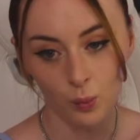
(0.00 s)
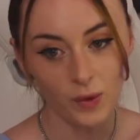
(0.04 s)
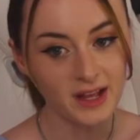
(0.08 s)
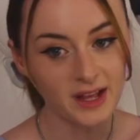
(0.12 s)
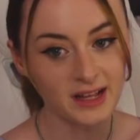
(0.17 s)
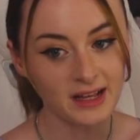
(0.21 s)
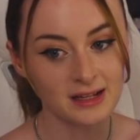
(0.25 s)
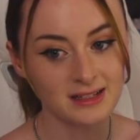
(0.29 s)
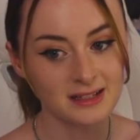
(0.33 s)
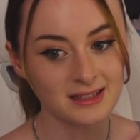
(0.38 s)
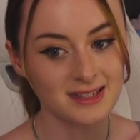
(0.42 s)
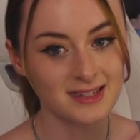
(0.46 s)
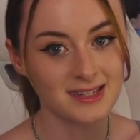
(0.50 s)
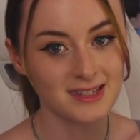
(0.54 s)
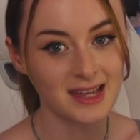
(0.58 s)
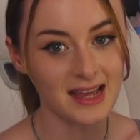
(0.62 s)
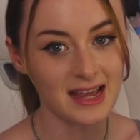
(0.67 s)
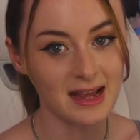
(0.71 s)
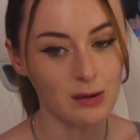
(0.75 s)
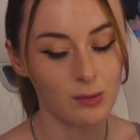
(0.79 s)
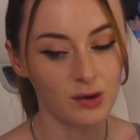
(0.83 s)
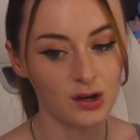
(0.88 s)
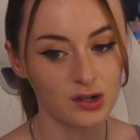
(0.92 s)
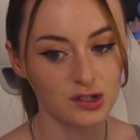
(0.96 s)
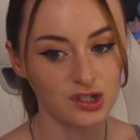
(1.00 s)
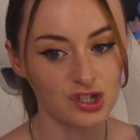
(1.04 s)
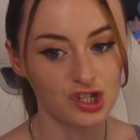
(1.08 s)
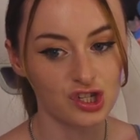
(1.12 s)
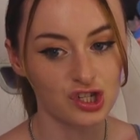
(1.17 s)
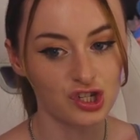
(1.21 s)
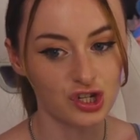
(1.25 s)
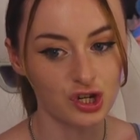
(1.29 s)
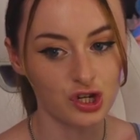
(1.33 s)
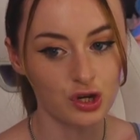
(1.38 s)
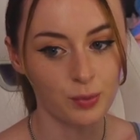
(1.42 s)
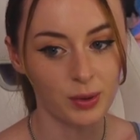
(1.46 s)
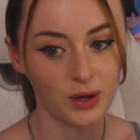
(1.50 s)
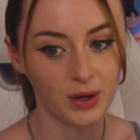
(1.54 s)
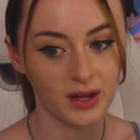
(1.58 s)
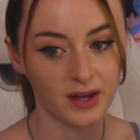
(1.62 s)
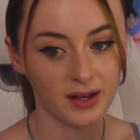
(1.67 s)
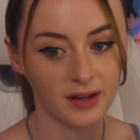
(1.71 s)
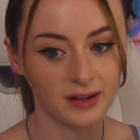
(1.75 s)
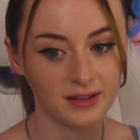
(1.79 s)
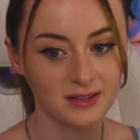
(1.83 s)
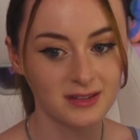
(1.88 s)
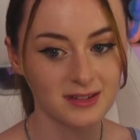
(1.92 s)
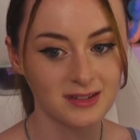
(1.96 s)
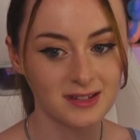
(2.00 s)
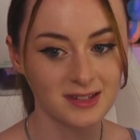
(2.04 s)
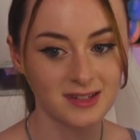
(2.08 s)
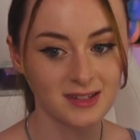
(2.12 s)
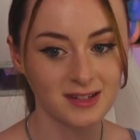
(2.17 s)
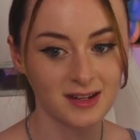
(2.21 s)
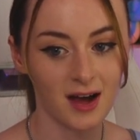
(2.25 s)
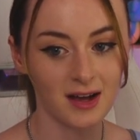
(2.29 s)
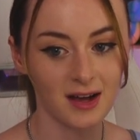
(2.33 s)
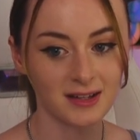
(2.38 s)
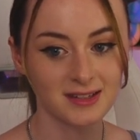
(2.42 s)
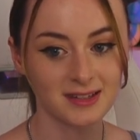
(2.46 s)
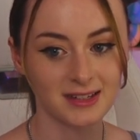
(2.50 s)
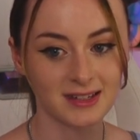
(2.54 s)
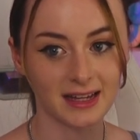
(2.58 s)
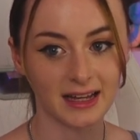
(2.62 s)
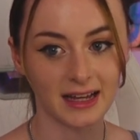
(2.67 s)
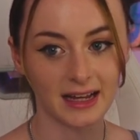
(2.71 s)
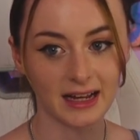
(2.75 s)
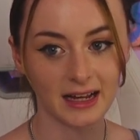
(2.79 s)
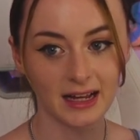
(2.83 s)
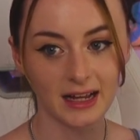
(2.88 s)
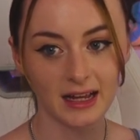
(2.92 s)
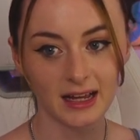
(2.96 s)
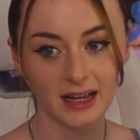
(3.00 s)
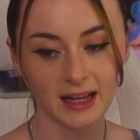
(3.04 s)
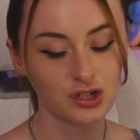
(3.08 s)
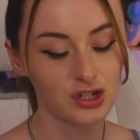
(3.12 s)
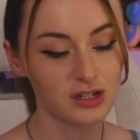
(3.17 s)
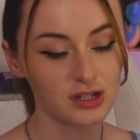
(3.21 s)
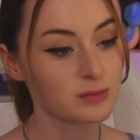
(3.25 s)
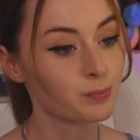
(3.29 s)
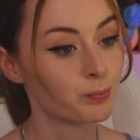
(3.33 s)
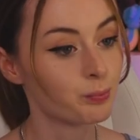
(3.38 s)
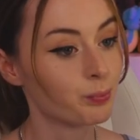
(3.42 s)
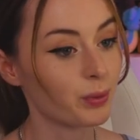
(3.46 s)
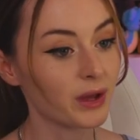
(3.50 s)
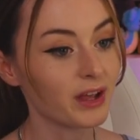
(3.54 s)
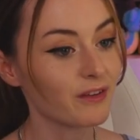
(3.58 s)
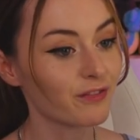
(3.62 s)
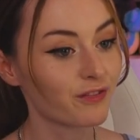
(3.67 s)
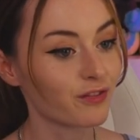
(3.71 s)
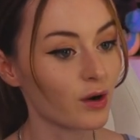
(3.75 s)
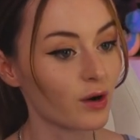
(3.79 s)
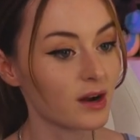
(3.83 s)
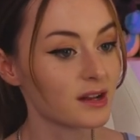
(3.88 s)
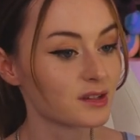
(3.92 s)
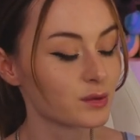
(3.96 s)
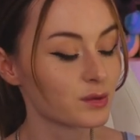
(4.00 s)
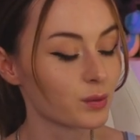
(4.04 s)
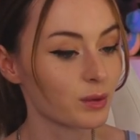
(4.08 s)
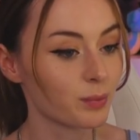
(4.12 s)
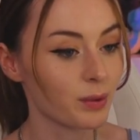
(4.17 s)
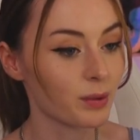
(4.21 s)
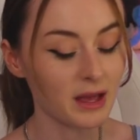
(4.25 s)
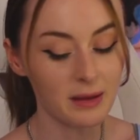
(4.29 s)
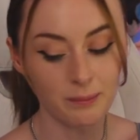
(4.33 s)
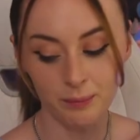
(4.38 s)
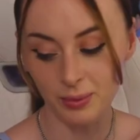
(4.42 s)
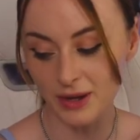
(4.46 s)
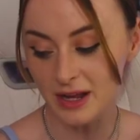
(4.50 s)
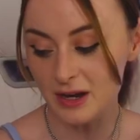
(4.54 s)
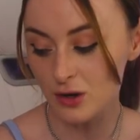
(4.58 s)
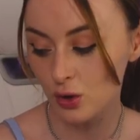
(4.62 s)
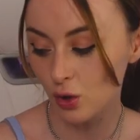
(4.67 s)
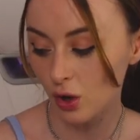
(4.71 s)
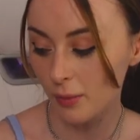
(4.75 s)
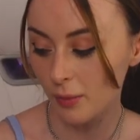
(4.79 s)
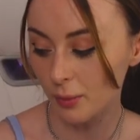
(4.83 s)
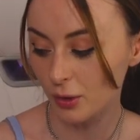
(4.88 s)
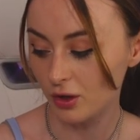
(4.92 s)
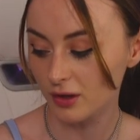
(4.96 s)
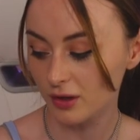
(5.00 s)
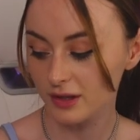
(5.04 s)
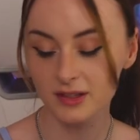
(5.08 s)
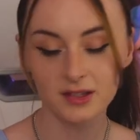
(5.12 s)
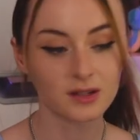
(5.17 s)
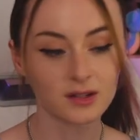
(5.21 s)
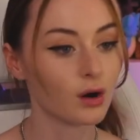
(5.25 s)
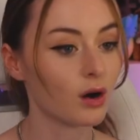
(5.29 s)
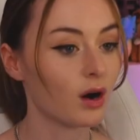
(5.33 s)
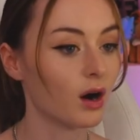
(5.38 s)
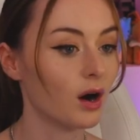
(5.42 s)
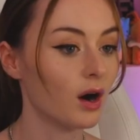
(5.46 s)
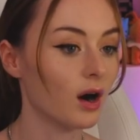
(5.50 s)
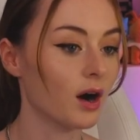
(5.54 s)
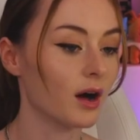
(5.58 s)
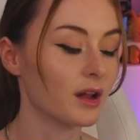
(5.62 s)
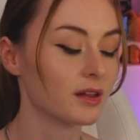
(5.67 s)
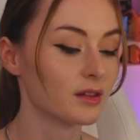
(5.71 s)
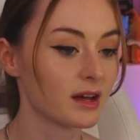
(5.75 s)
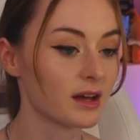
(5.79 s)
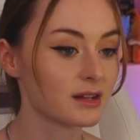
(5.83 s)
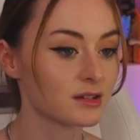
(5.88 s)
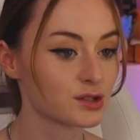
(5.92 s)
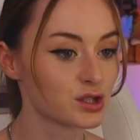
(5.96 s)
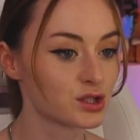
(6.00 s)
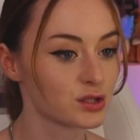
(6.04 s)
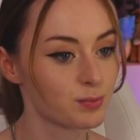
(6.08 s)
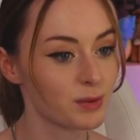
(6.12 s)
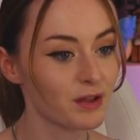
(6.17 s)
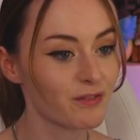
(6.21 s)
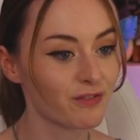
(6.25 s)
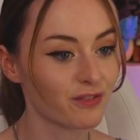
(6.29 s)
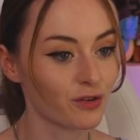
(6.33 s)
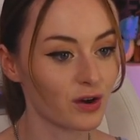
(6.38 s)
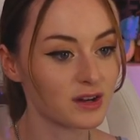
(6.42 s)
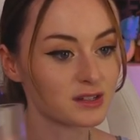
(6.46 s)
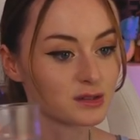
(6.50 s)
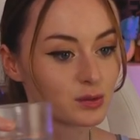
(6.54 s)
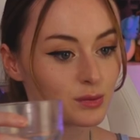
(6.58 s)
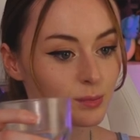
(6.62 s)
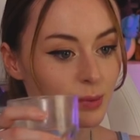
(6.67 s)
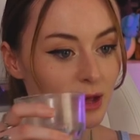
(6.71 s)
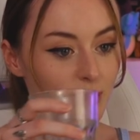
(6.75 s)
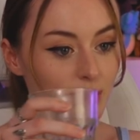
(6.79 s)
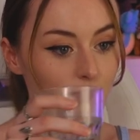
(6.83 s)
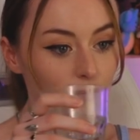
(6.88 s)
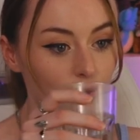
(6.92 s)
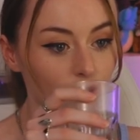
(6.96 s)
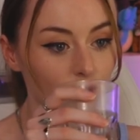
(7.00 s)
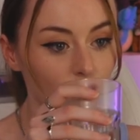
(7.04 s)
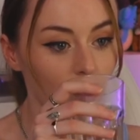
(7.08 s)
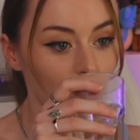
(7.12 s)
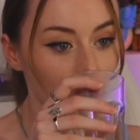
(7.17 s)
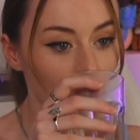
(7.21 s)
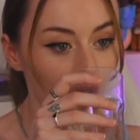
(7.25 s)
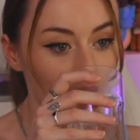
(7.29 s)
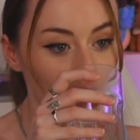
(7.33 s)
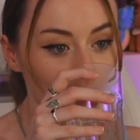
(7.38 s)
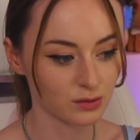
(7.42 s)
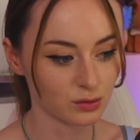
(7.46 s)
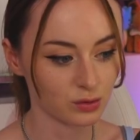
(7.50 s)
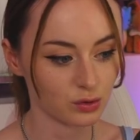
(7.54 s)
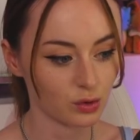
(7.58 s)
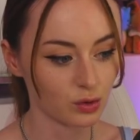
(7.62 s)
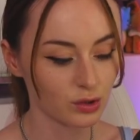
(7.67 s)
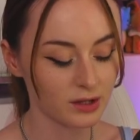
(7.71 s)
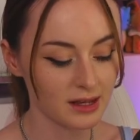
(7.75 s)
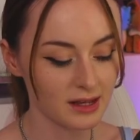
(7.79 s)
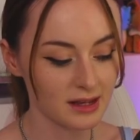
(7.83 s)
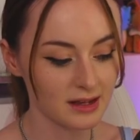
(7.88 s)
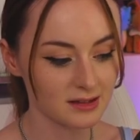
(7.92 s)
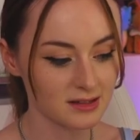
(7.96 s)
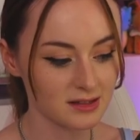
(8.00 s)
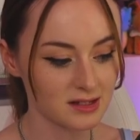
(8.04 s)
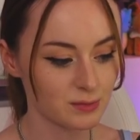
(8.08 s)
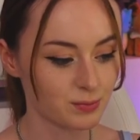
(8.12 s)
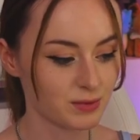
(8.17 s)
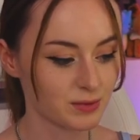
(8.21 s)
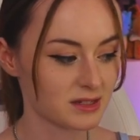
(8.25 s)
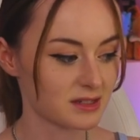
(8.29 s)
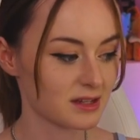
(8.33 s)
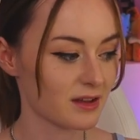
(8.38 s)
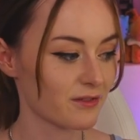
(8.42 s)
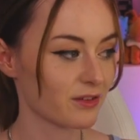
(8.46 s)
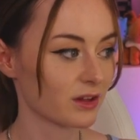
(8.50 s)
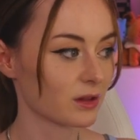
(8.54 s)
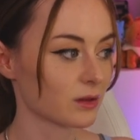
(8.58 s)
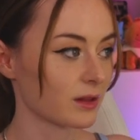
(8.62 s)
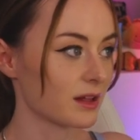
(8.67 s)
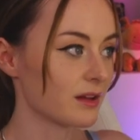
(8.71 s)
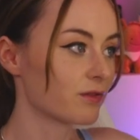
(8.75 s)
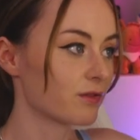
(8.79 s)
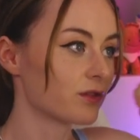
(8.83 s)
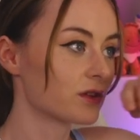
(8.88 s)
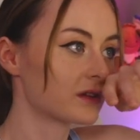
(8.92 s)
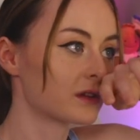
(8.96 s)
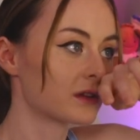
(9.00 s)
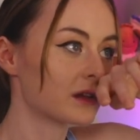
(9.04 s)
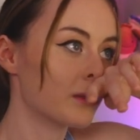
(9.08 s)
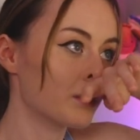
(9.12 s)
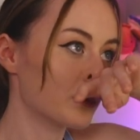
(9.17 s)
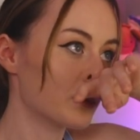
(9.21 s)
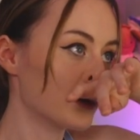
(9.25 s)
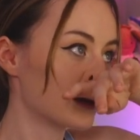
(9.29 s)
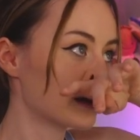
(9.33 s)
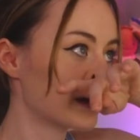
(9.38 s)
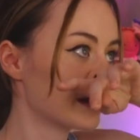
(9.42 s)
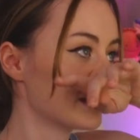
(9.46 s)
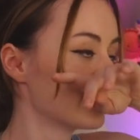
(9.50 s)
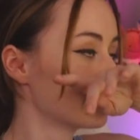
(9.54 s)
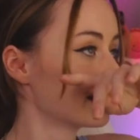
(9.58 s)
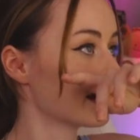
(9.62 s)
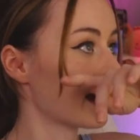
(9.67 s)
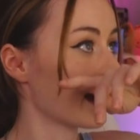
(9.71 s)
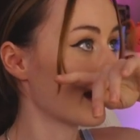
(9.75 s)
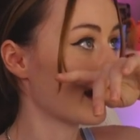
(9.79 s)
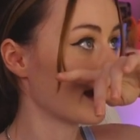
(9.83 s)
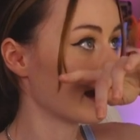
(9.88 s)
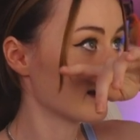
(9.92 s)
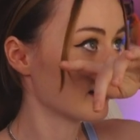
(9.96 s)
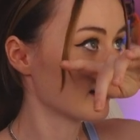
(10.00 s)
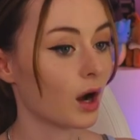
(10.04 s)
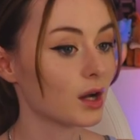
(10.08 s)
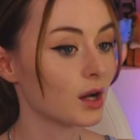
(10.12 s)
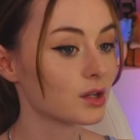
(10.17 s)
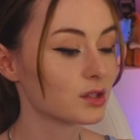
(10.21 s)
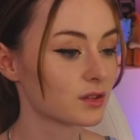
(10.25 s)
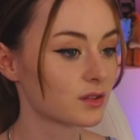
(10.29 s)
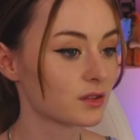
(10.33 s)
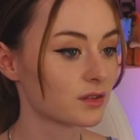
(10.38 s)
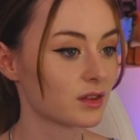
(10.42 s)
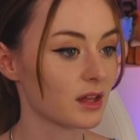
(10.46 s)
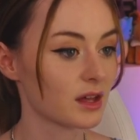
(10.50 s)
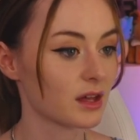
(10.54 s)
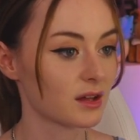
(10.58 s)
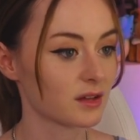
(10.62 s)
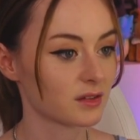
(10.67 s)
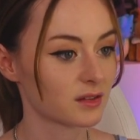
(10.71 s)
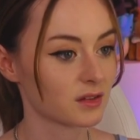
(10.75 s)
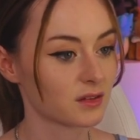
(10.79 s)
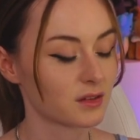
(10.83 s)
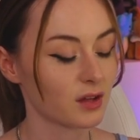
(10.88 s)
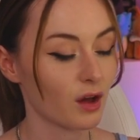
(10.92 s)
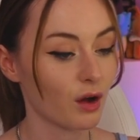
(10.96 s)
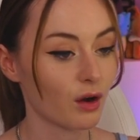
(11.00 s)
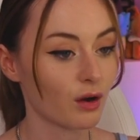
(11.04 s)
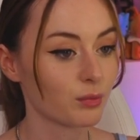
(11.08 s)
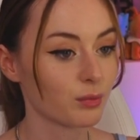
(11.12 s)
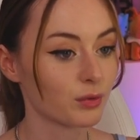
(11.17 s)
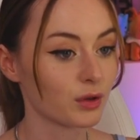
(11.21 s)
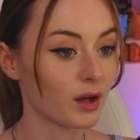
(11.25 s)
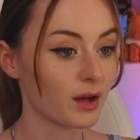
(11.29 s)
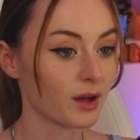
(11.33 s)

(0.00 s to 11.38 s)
We can see, we're not stupid. It's disgusting. Just be friends with people, be normal. It's not hard. Like just be friends with people. Looking specifically for someone to date, I just think it's a terrible